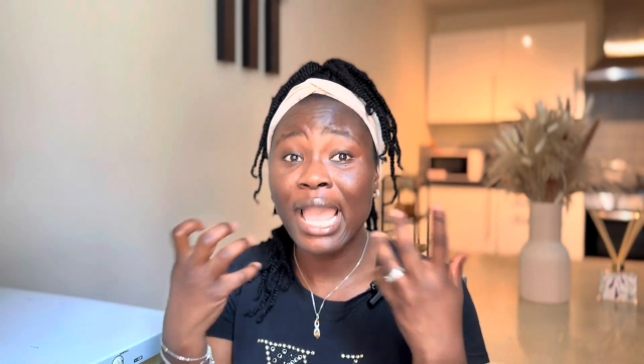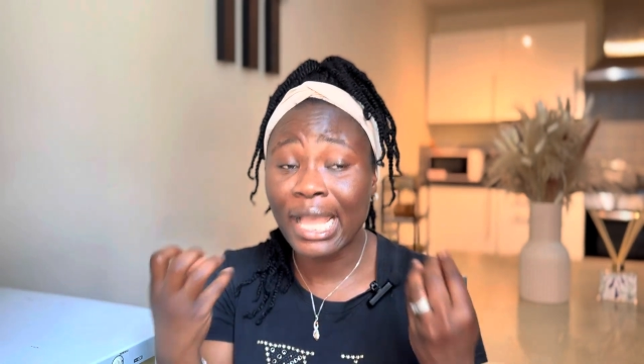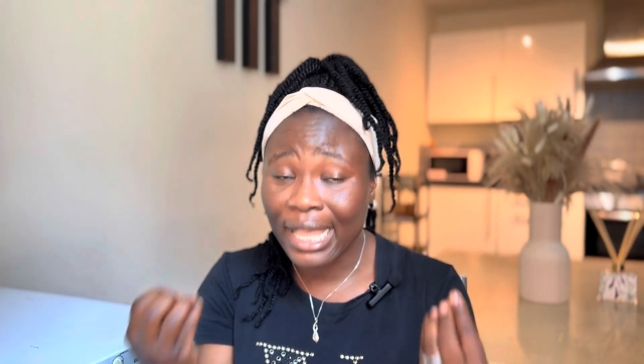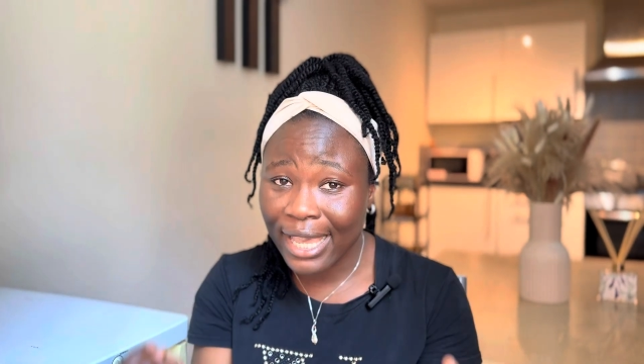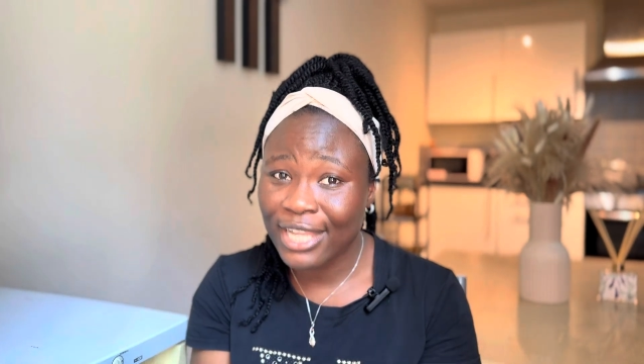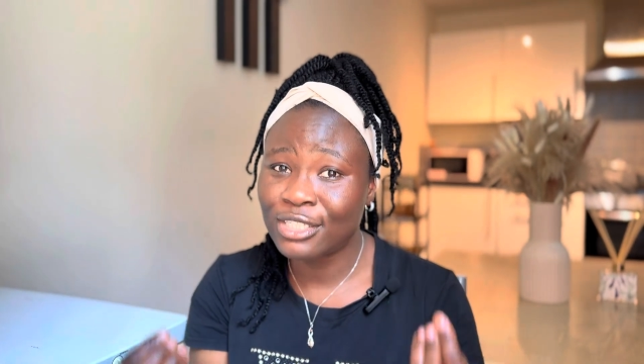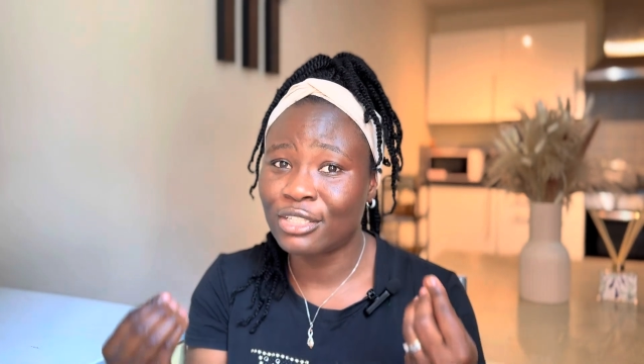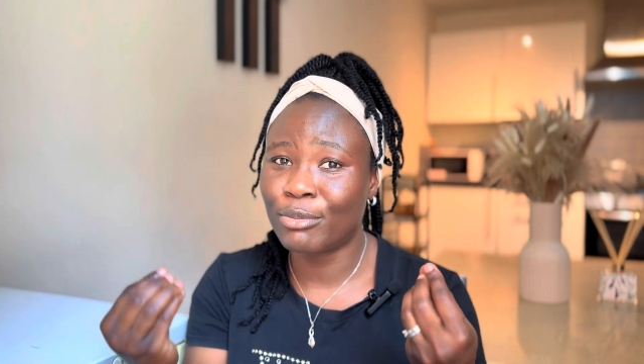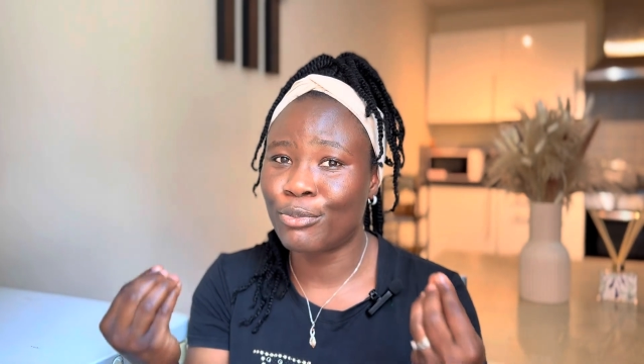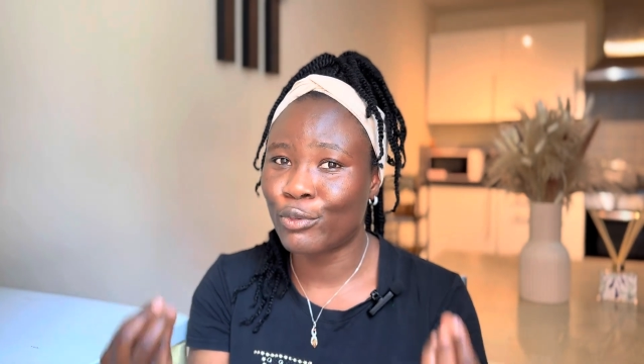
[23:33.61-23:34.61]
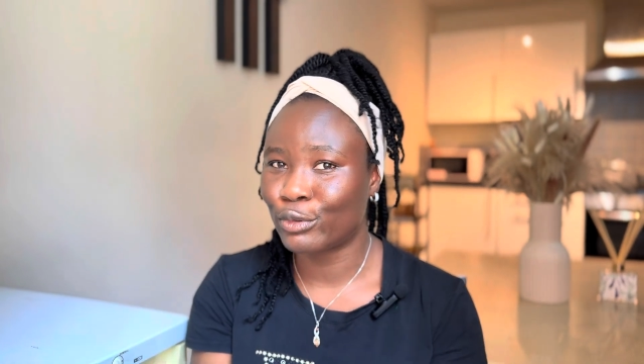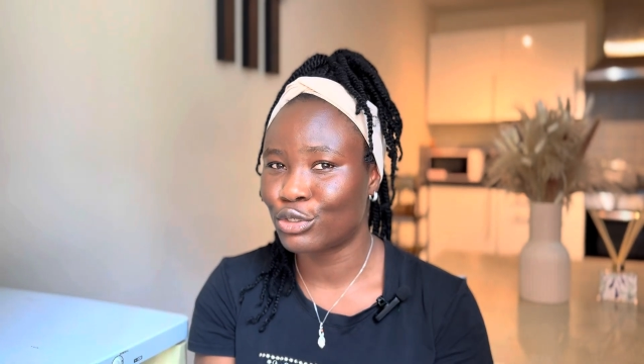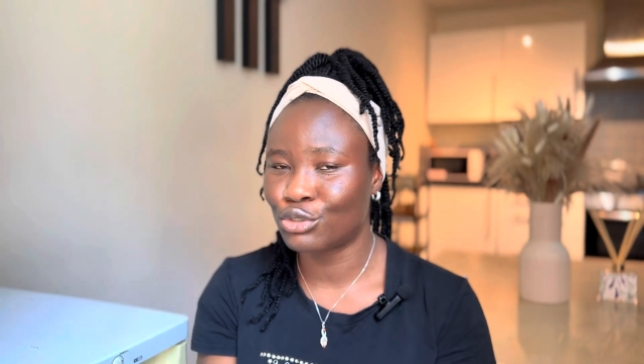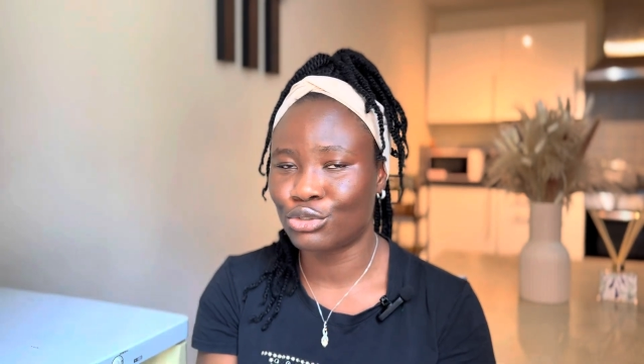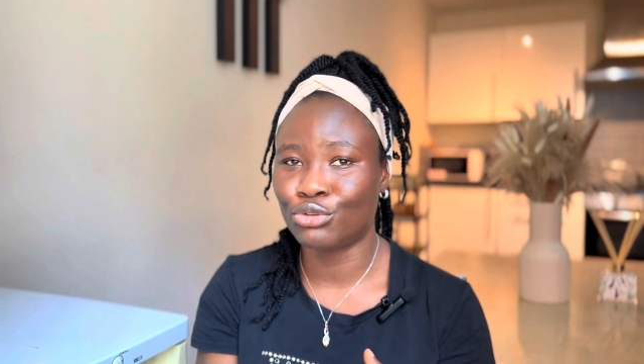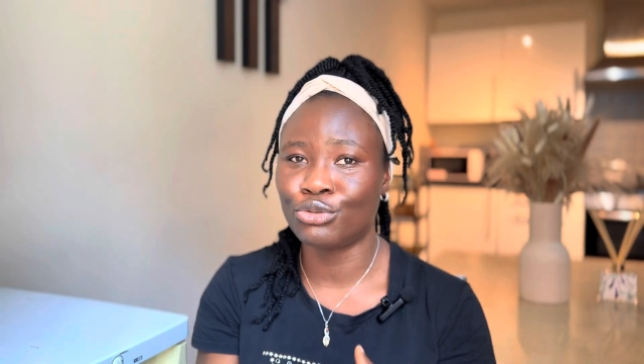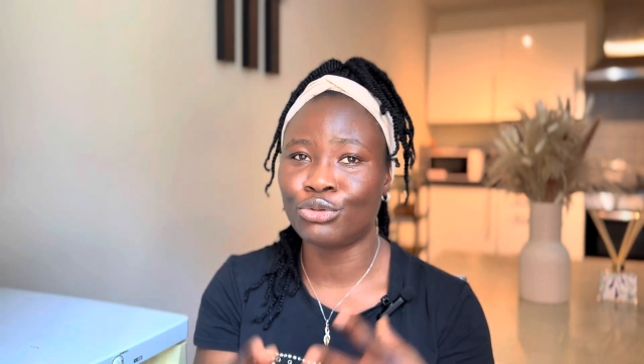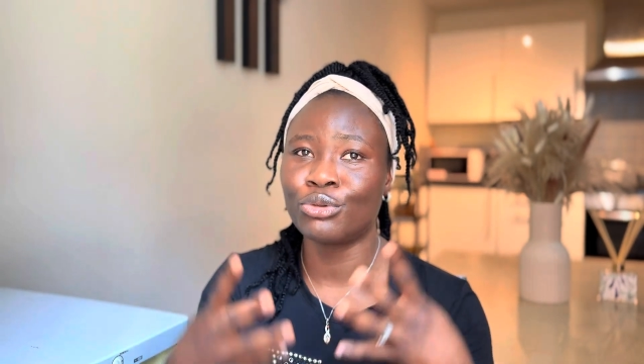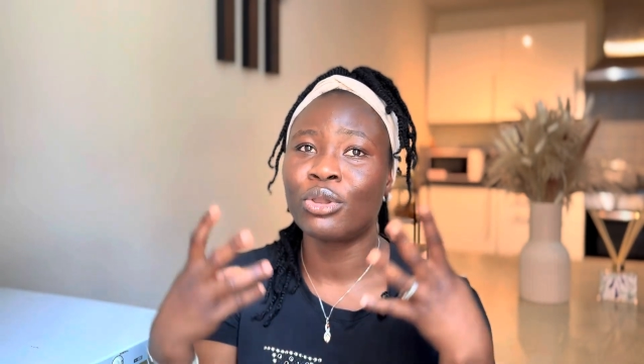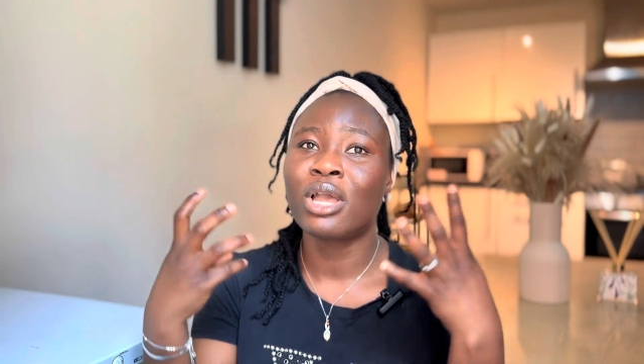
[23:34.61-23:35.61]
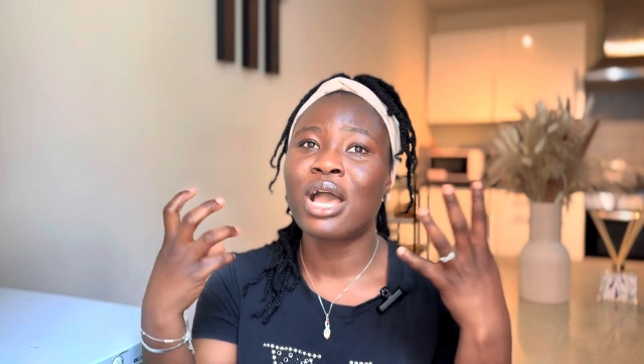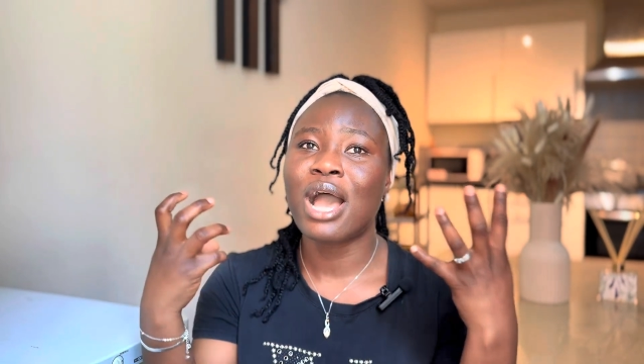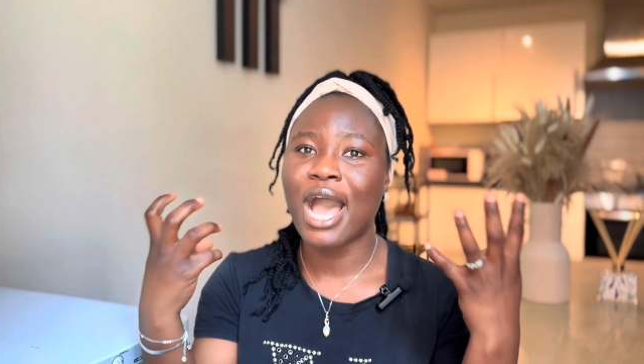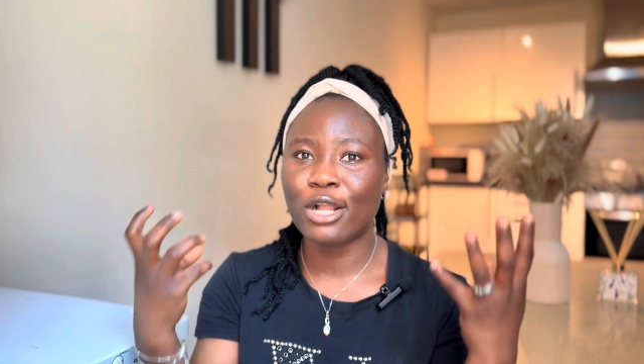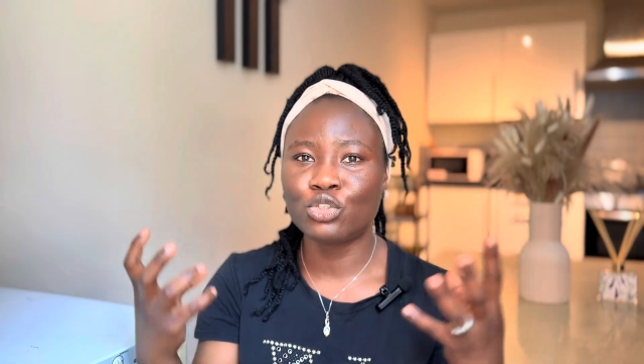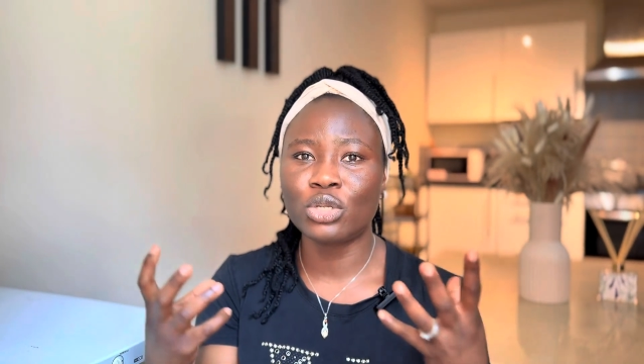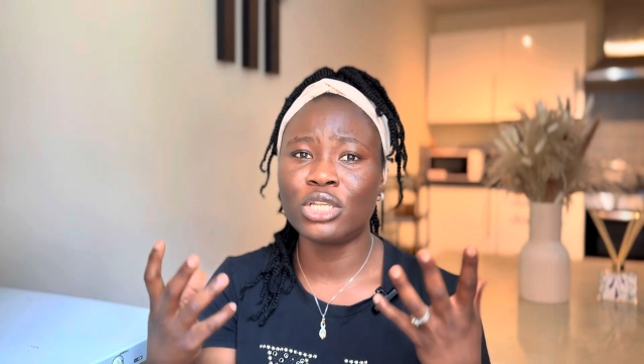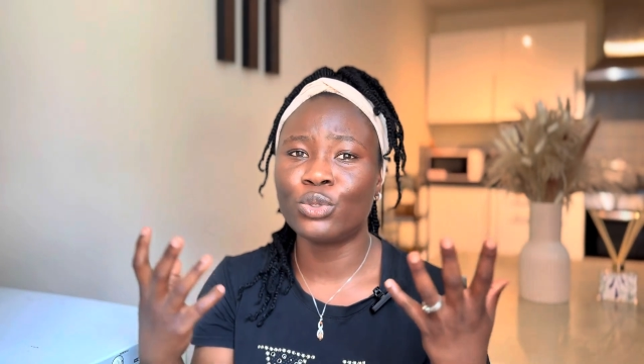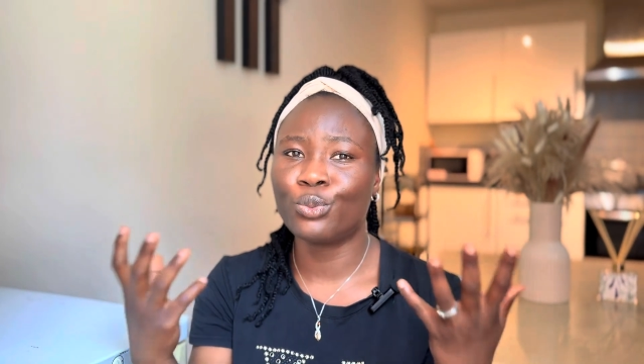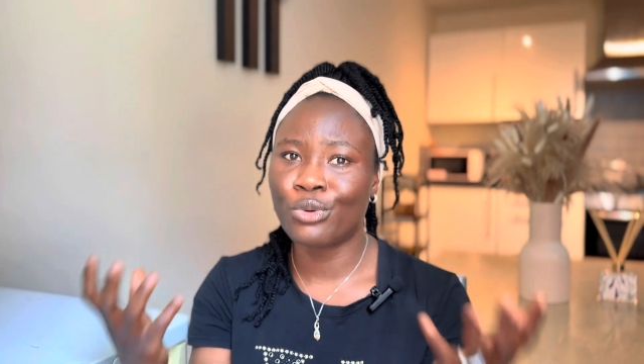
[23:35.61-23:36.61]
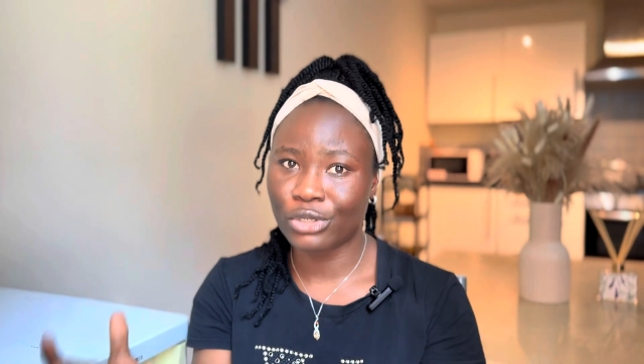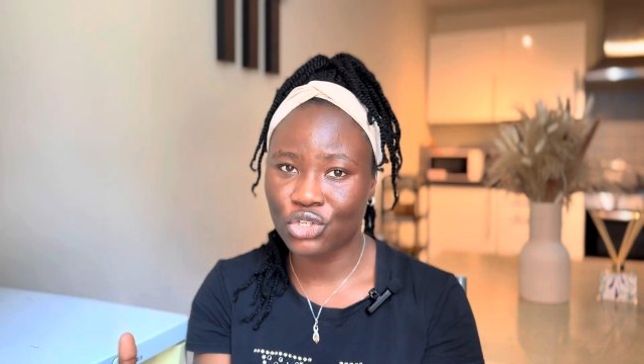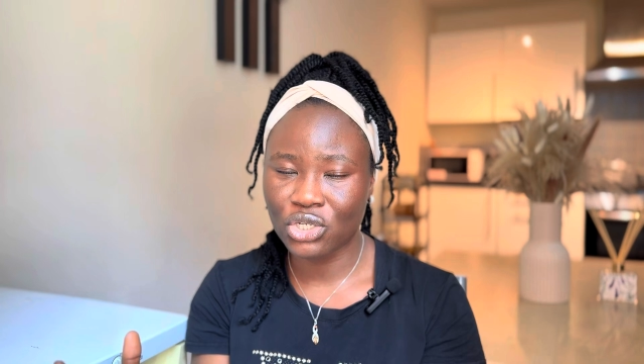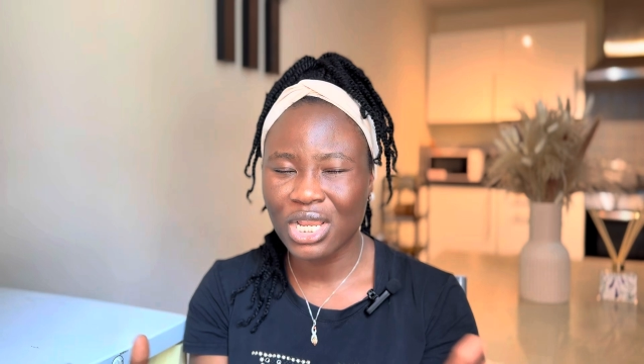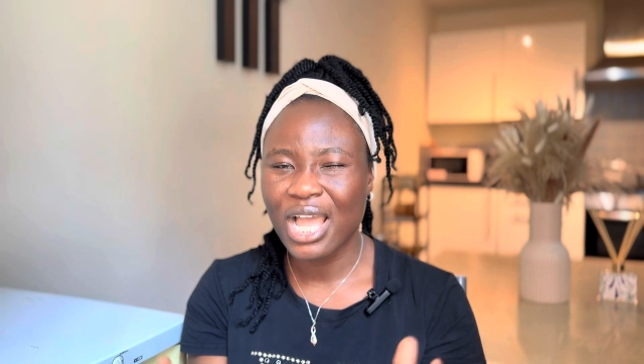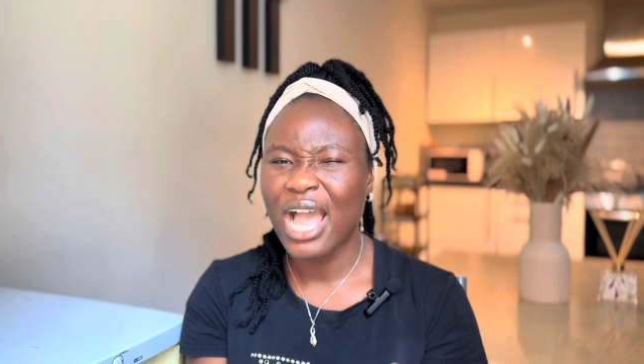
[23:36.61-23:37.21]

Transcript: engage the post you actually watch.